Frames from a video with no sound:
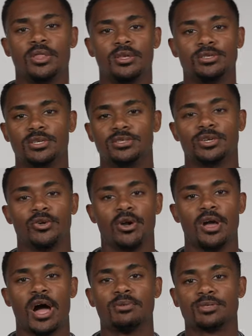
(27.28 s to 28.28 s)
This is a
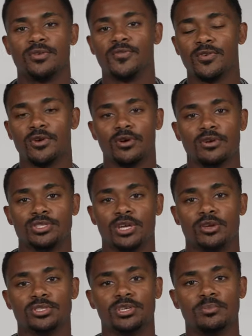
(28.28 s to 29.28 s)
great option for a
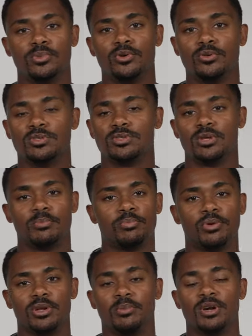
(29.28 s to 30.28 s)
Chelsea boot
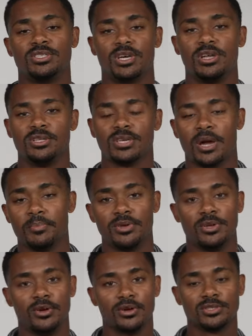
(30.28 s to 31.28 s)
pretty much any type of
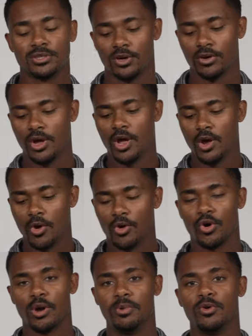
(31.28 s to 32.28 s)
year. So
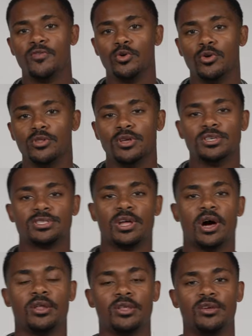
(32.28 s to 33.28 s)
we're going to be reviewing this and
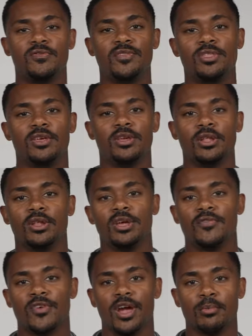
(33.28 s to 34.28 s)
I'll leave the
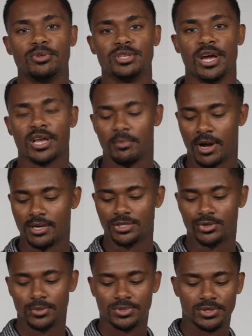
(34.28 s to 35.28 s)
link for Amberjack in my
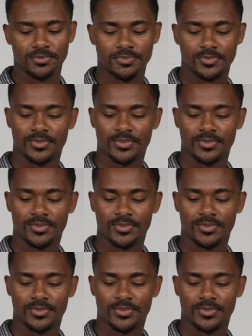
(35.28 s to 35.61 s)
description.